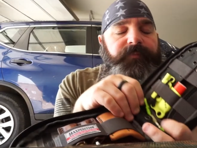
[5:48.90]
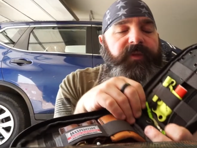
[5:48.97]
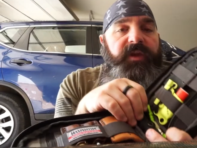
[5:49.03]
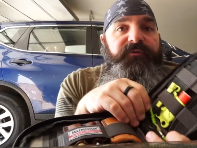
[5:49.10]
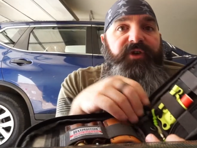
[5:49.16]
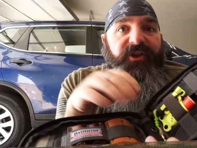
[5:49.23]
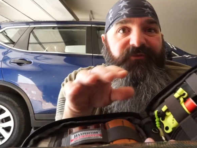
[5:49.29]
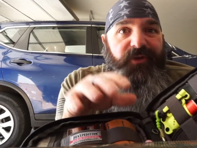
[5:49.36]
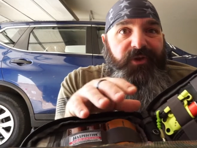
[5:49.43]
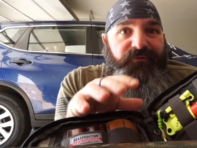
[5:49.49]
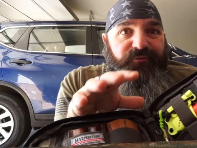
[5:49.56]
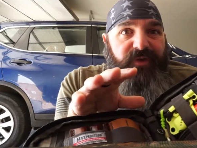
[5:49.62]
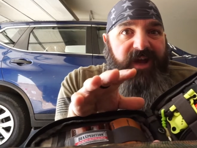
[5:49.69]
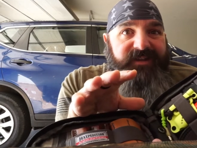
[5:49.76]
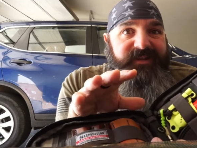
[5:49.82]
If you guys follow
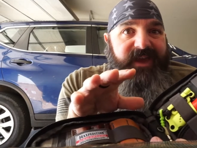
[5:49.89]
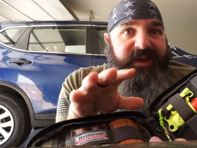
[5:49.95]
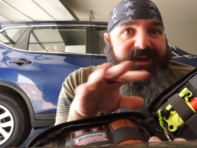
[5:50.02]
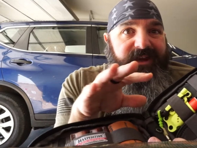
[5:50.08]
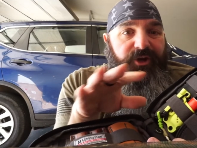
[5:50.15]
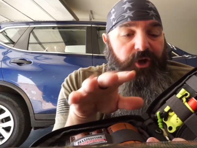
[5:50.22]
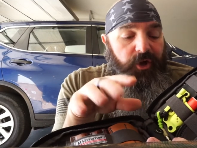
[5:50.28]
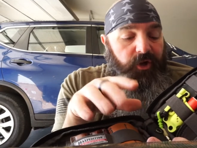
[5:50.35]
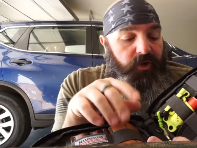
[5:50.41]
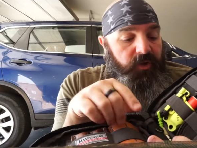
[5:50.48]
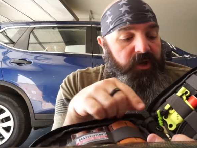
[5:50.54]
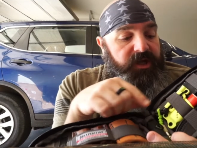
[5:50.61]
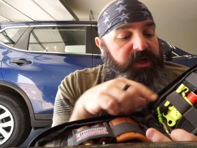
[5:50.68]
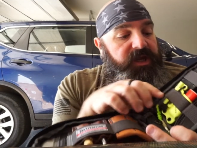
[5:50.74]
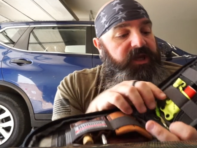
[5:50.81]
Fraud Tack at all,
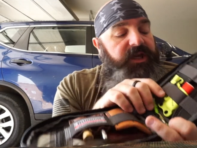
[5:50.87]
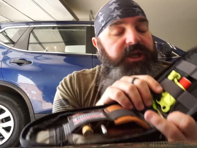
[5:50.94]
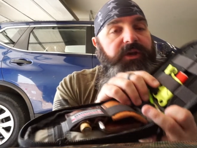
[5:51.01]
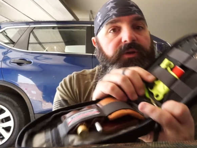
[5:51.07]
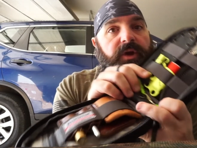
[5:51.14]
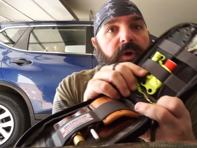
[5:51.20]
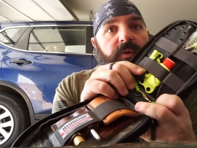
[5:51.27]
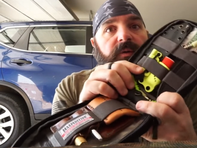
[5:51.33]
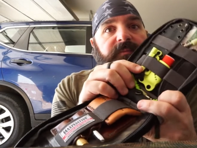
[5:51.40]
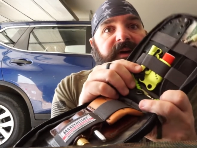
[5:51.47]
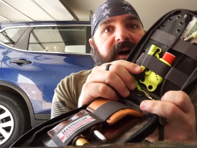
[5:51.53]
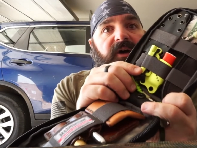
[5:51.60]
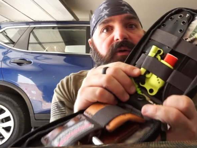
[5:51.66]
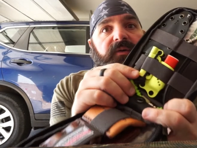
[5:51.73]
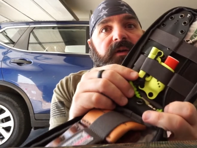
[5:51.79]
you know
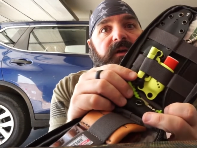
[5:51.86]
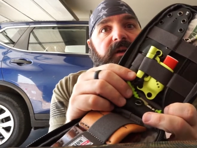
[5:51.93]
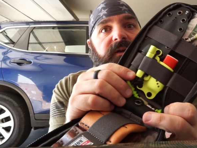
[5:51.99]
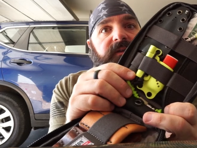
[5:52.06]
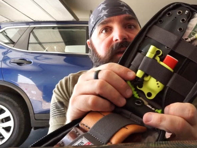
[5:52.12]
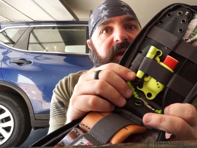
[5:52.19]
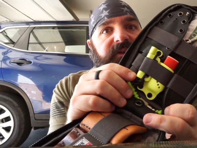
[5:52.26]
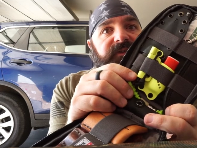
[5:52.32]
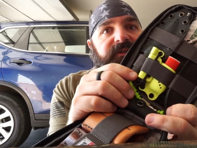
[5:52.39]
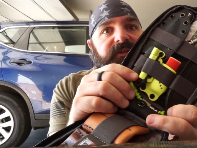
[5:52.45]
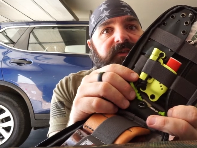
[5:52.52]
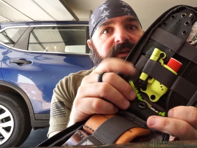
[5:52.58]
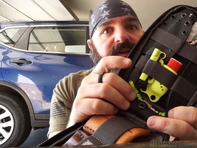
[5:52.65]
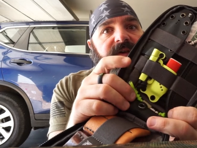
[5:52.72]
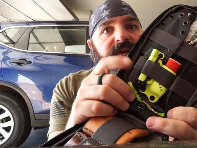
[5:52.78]
about Nick's
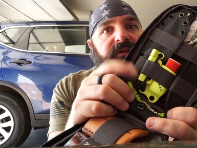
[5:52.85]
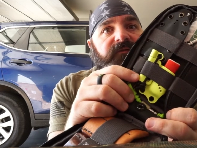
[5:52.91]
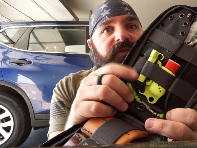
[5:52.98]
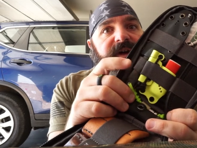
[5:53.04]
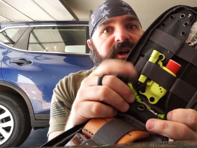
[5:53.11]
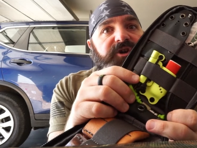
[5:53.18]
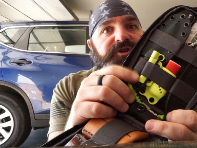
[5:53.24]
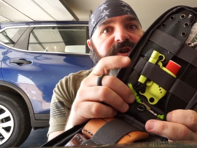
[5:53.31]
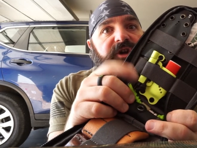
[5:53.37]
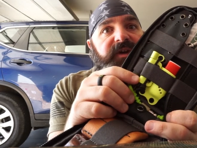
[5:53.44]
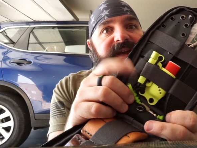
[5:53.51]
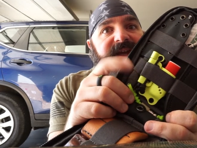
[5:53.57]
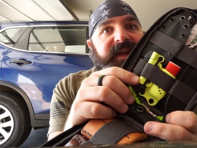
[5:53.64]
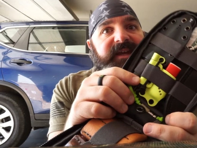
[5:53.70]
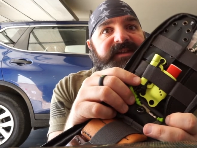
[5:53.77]
fire
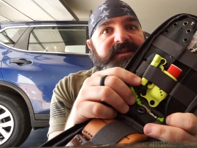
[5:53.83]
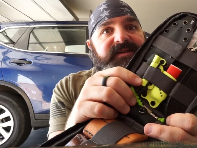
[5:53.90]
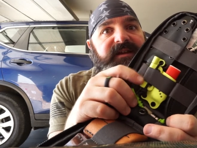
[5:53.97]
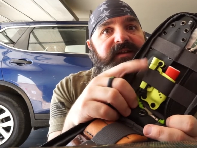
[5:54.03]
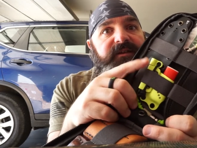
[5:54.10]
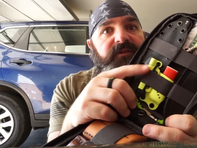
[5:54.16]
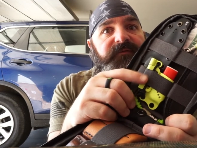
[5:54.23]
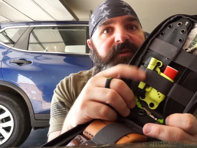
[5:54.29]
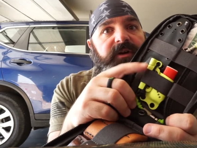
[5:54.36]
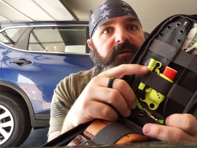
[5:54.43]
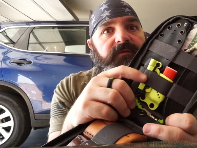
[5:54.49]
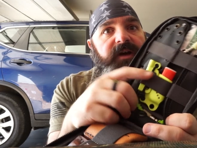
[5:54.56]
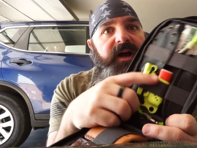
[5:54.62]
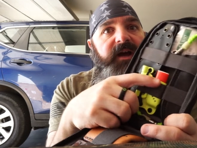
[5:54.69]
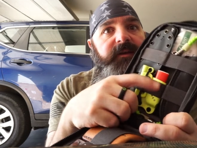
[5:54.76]
starting kits. Little ferro
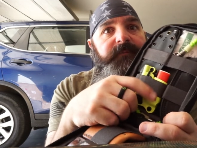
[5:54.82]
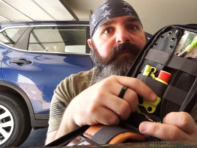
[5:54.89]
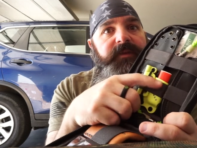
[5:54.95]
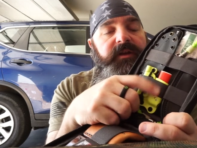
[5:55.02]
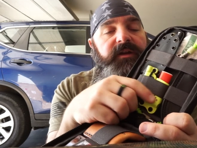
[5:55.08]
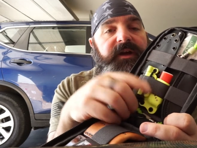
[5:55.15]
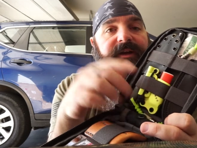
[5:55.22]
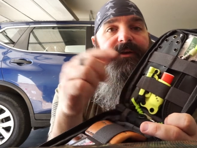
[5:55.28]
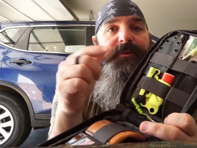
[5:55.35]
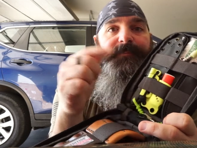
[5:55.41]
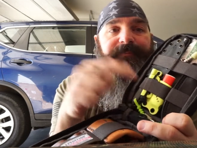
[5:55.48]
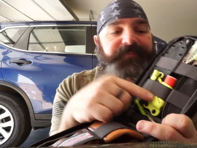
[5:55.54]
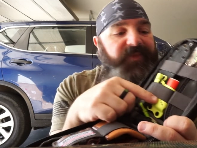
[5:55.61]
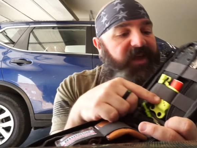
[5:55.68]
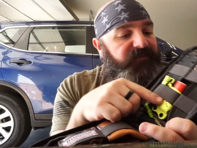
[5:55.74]
rod, little lighter.
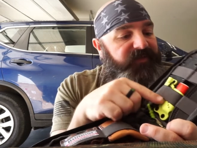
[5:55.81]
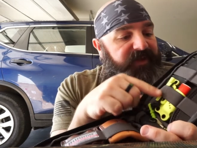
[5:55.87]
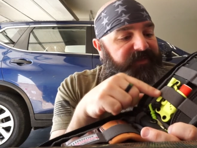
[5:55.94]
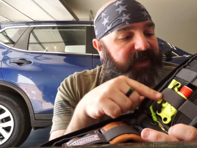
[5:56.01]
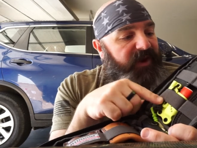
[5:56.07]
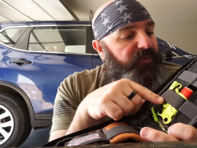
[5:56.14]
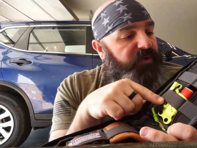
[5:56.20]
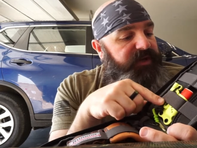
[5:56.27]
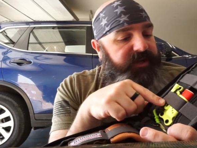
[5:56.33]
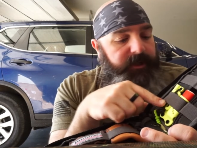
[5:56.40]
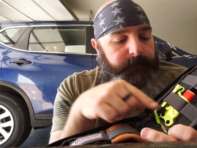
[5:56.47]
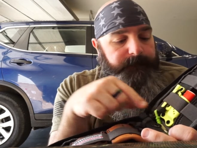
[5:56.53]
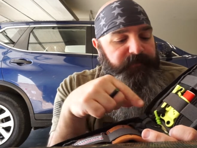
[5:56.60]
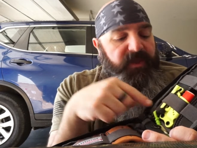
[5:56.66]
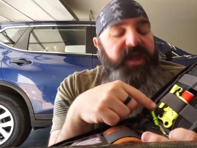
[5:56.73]
I've got that one
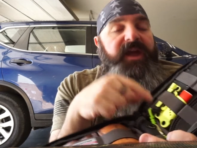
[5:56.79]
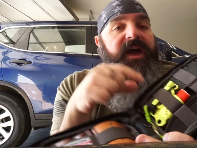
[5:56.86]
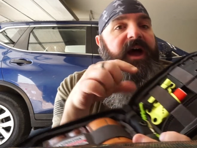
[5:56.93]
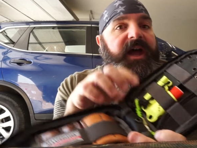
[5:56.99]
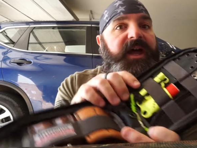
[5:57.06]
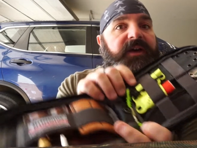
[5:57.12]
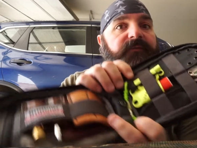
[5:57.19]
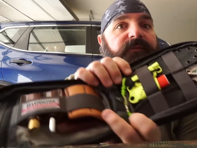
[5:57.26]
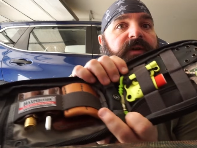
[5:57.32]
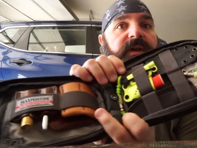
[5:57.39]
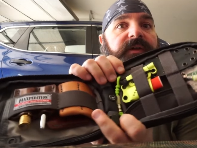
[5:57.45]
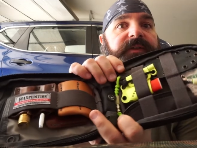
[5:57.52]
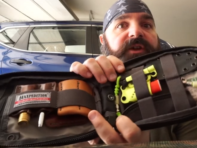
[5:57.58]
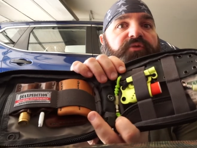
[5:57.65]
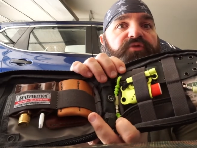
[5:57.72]
here. I have
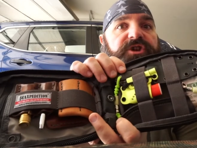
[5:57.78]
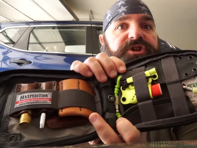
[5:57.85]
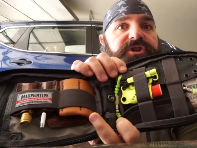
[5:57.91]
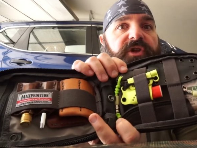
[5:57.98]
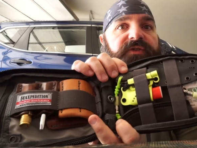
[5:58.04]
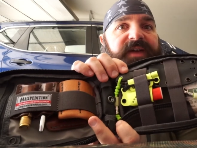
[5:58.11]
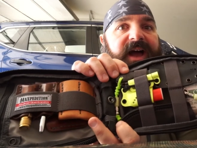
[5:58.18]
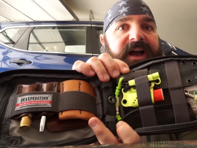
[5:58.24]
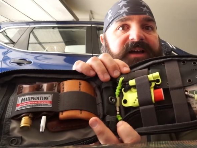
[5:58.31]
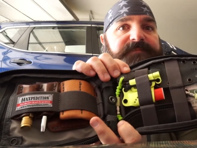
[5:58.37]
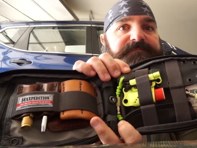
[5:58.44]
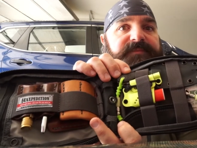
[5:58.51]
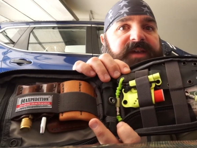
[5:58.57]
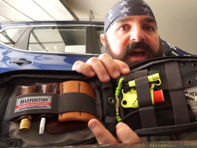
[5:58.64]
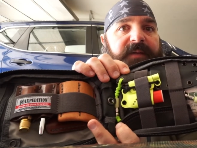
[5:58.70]
the original
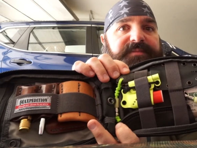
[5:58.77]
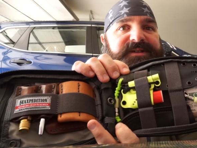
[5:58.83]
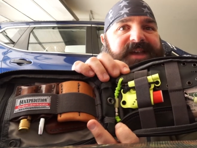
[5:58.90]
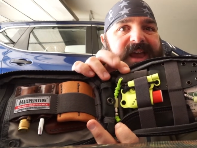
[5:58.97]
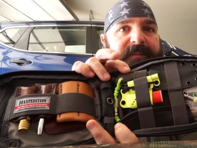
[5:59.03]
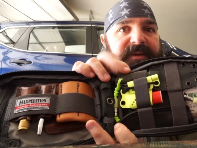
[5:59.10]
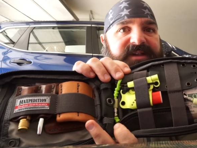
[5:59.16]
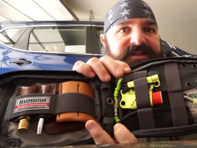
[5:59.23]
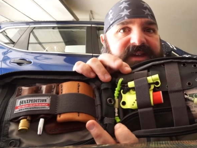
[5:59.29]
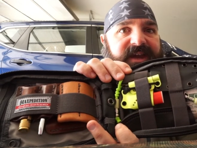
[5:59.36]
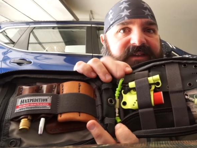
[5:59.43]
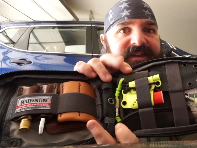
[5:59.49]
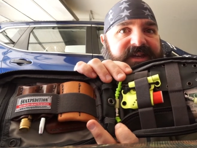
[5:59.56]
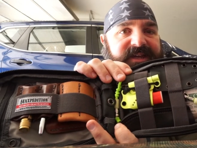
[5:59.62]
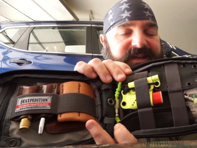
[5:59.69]
Tops
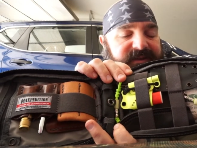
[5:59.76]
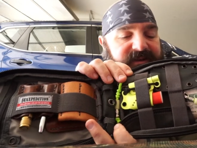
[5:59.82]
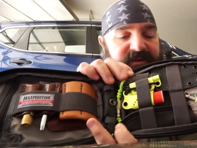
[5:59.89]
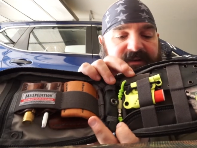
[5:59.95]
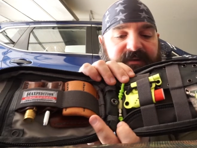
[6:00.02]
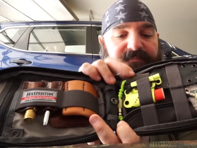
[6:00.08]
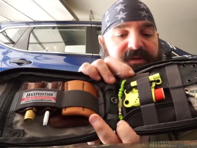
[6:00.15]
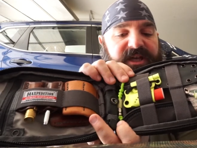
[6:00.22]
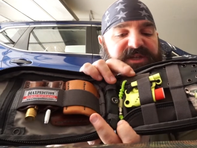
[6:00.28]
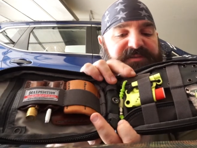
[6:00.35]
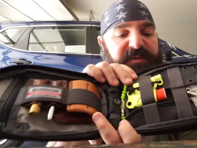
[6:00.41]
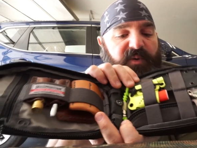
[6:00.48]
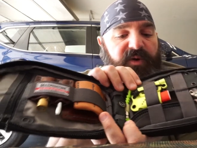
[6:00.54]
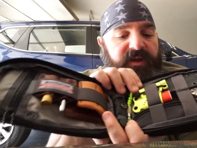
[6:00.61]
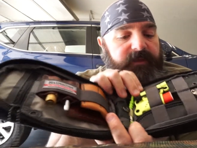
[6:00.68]
MSK that he blessed
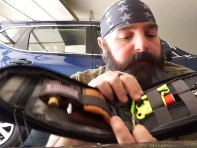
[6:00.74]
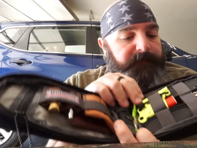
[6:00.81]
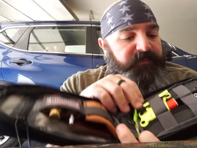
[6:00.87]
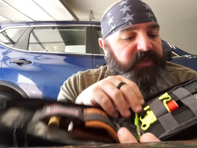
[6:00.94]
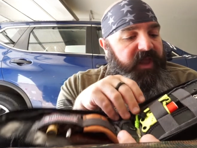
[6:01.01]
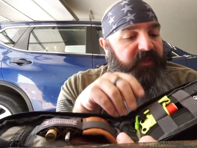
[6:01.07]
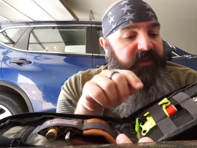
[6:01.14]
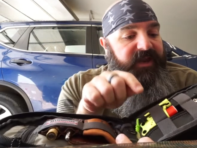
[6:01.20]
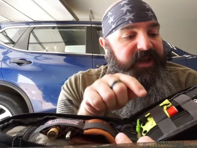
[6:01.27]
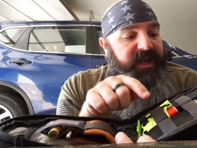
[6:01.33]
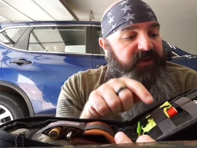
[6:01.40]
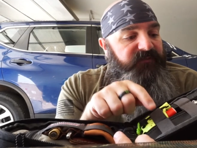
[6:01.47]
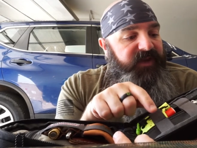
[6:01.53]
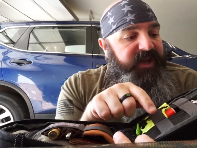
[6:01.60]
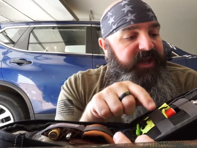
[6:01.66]
me with, and then I
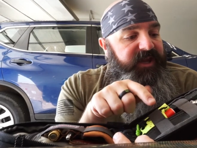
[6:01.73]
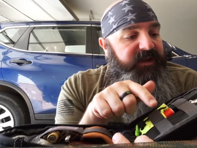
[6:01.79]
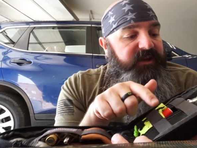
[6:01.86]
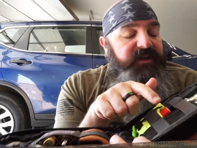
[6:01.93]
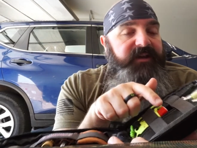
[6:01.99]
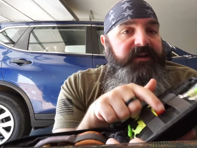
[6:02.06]
have a